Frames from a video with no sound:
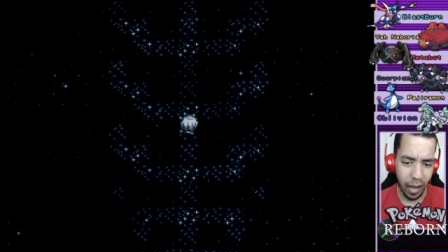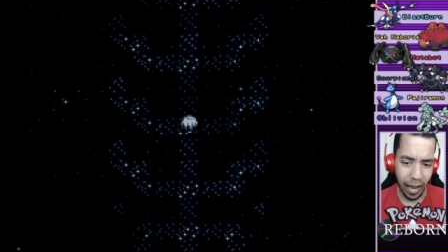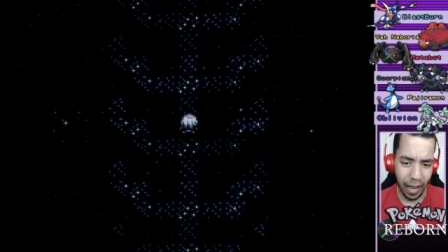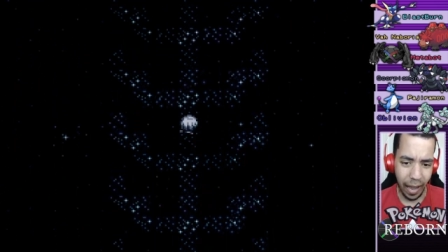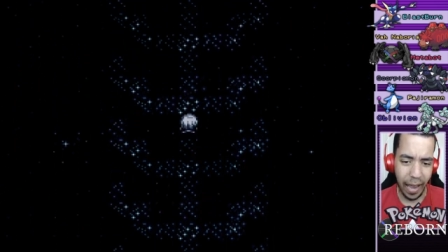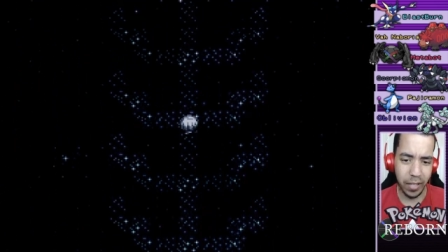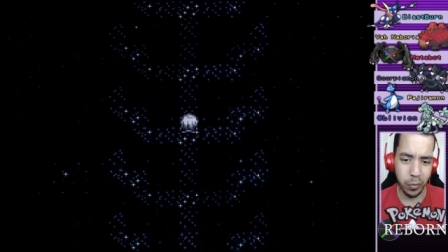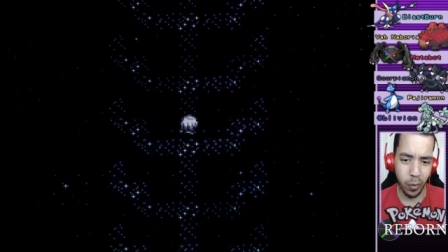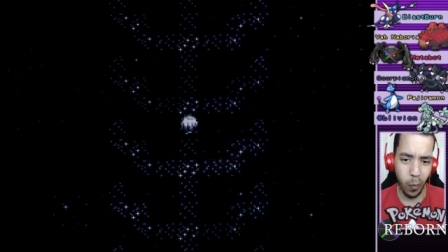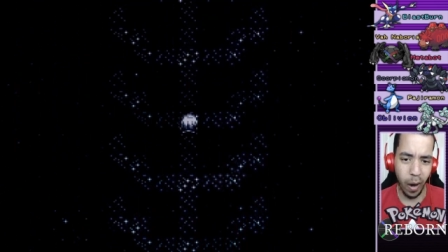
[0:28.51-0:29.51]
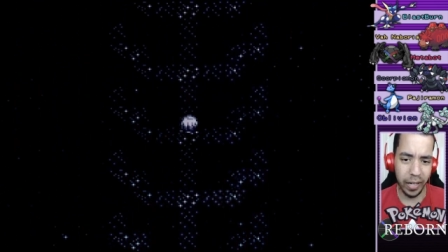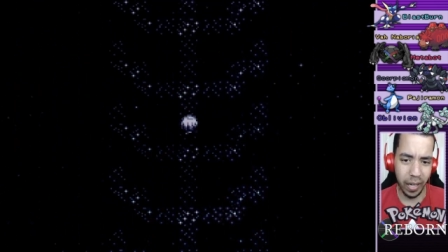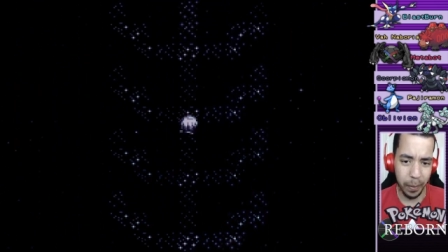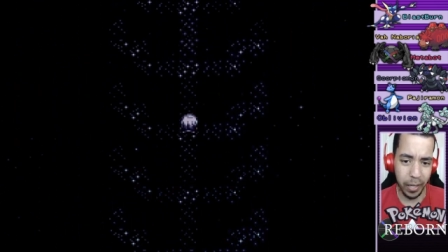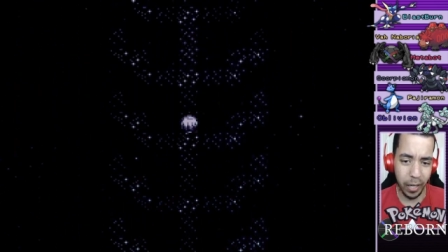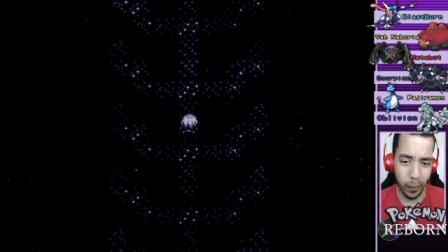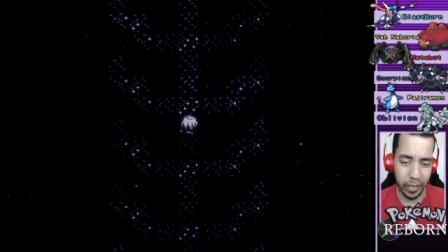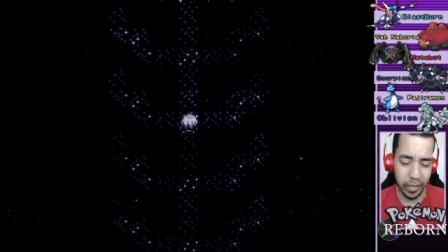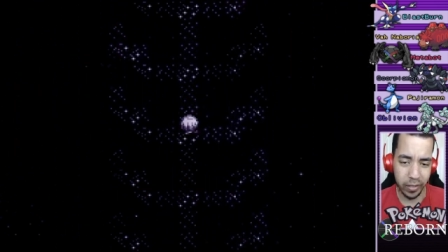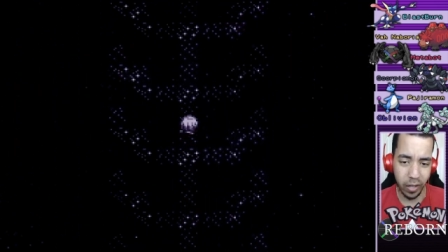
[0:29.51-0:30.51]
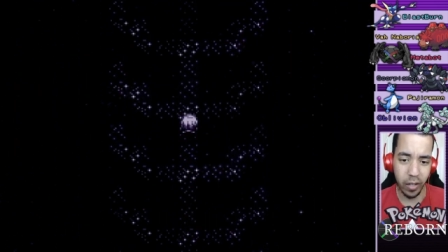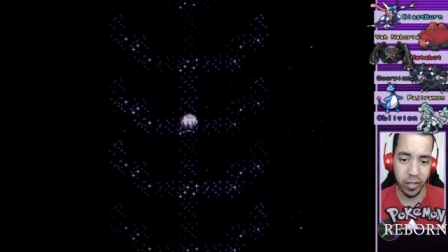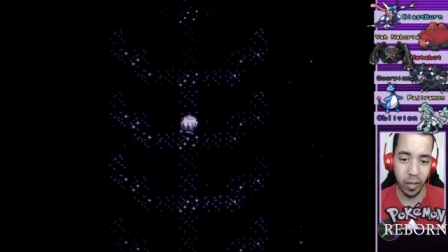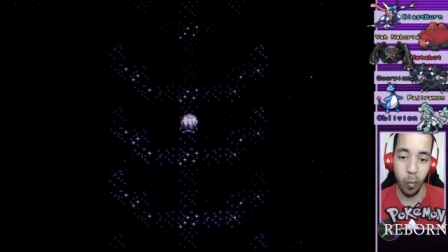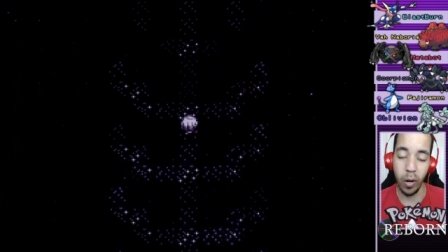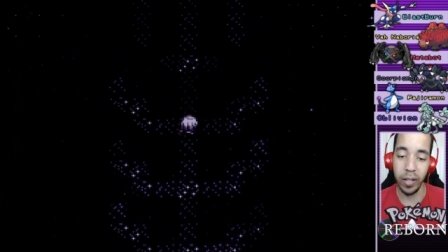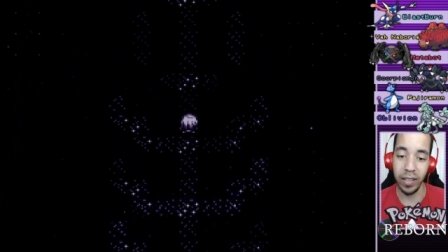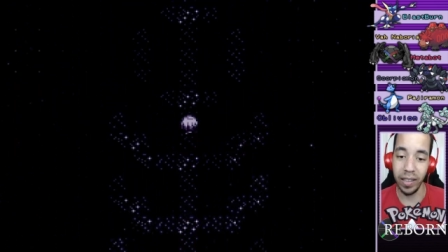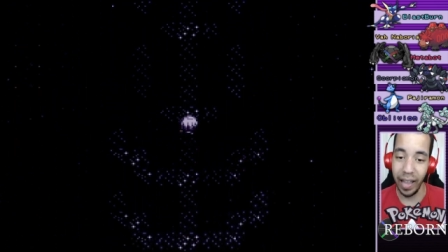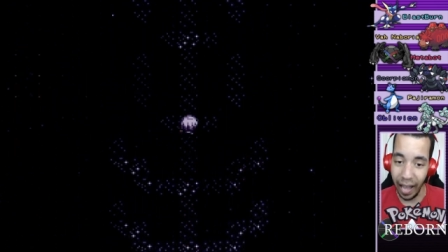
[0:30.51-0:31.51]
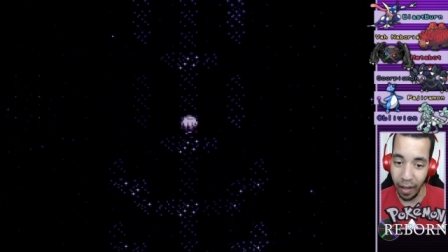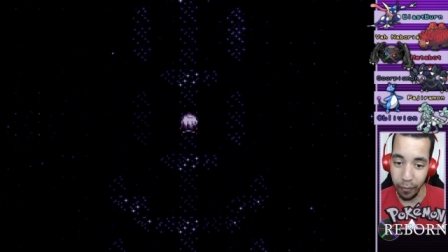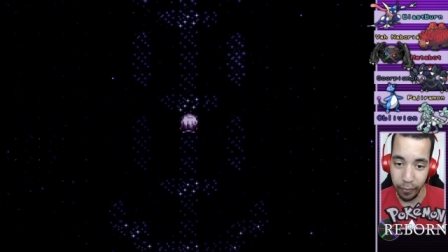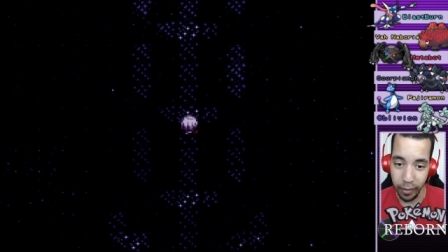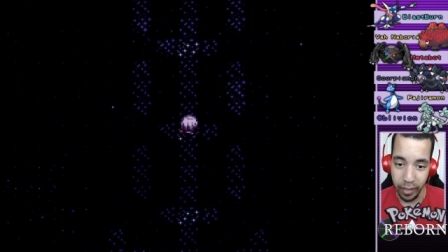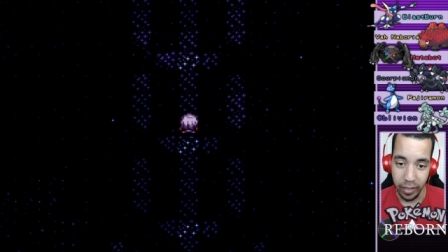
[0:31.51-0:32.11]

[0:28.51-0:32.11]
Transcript: Uh, as we were walking up here, we saw someone laugh.